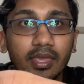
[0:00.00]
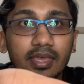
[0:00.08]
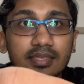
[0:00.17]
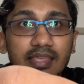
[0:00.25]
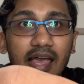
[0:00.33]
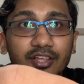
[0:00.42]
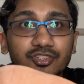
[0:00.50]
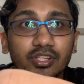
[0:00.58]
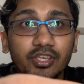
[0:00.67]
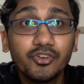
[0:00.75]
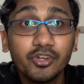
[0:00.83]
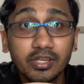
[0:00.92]
is
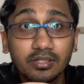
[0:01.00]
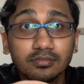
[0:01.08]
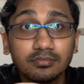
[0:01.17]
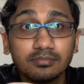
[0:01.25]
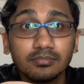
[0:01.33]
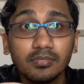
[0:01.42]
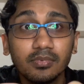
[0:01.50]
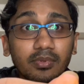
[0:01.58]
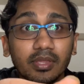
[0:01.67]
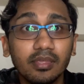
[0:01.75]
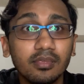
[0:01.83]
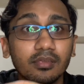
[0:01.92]
actually green.
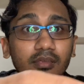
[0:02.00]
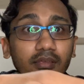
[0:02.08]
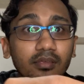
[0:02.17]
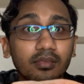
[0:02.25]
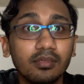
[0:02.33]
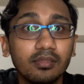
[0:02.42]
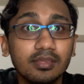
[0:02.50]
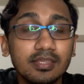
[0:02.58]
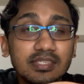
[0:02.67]
The